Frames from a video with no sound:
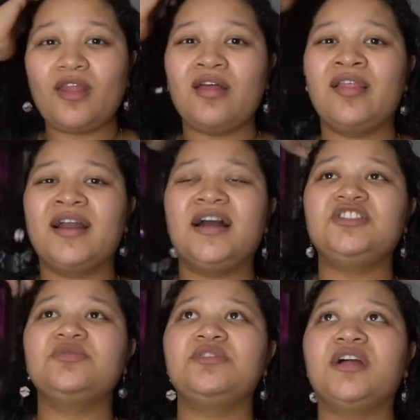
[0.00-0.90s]
Like, I
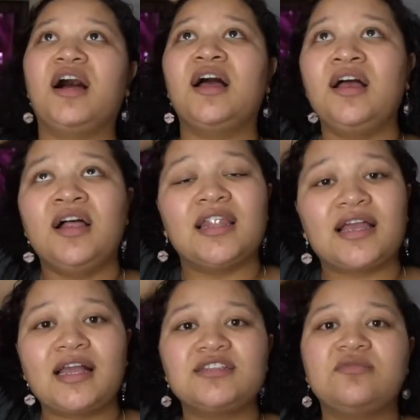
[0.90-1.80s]
do a lot.
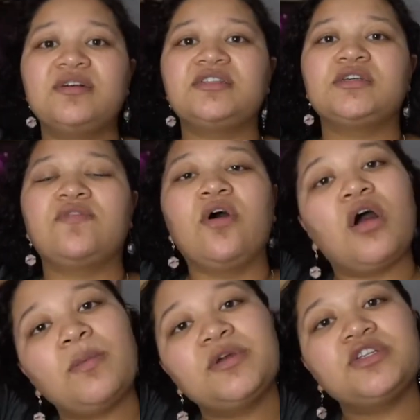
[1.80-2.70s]
Like, I tell myself, oh,
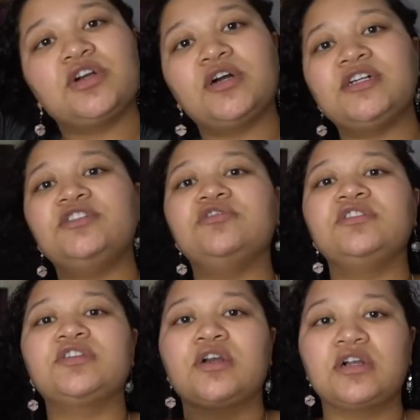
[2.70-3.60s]
I'm going to go ahead and do
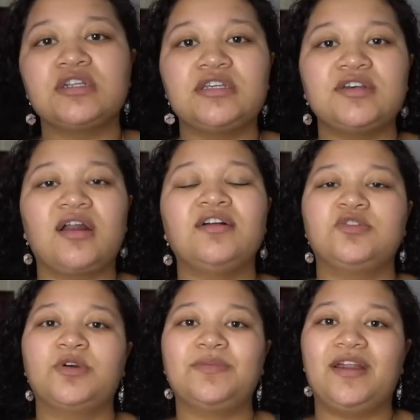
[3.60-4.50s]
this early so I don't have
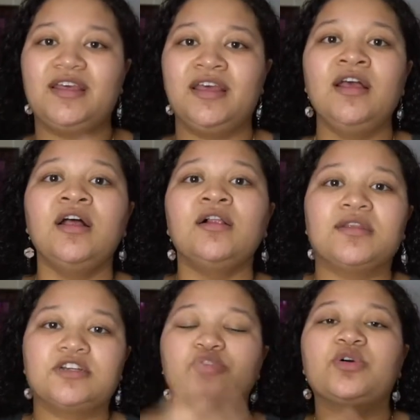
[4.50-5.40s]
to worry about it.
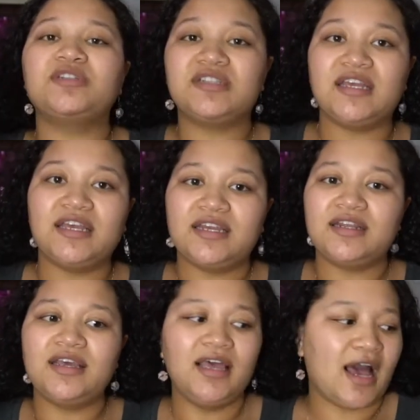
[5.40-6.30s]
Like, towards the
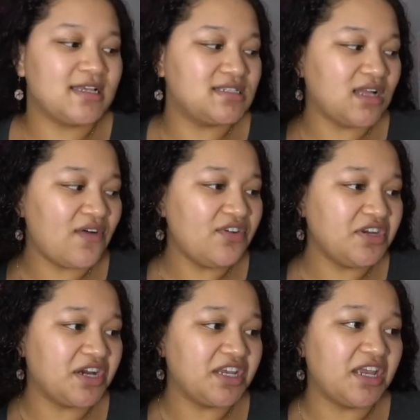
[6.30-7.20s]
end, I still haven't
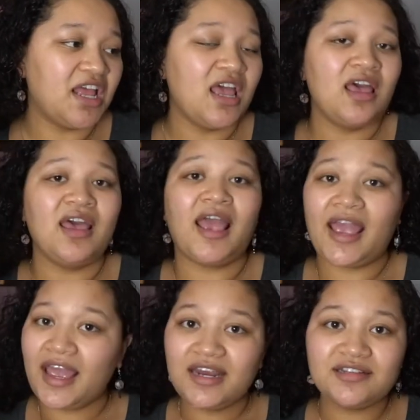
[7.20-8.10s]
done it.
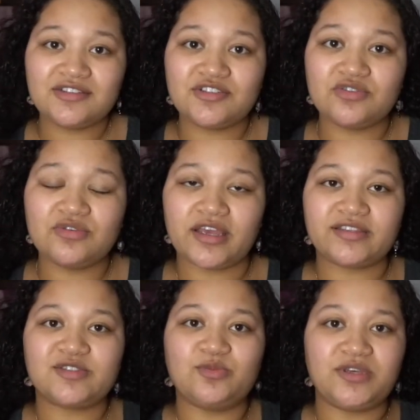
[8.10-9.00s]
And it's due
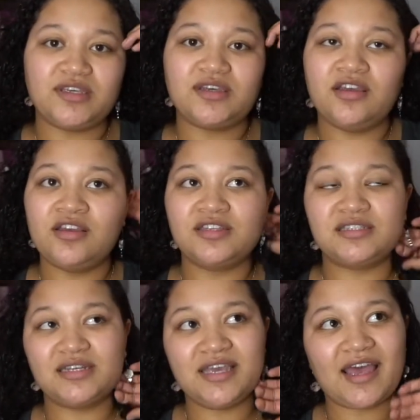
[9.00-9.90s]
next week.
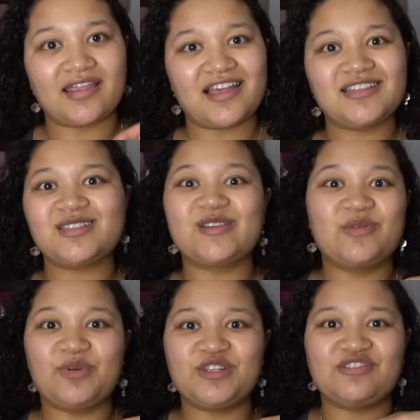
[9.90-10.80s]
So, yeah, that's
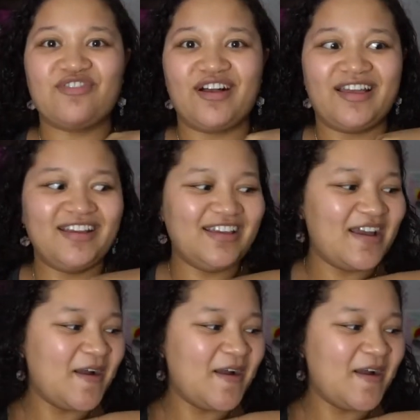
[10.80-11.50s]
so much fun.